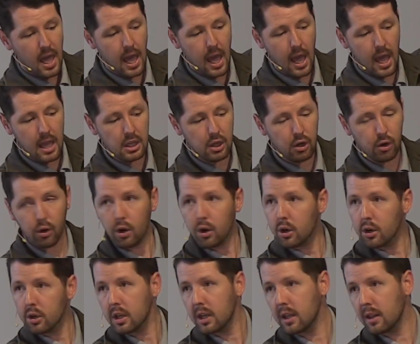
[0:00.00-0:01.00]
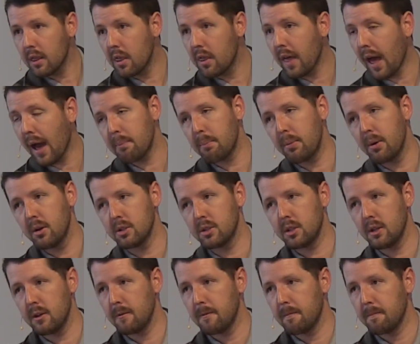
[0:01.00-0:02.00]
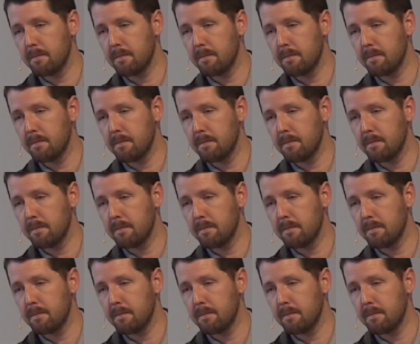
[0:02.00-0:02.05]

and you're hurting that person.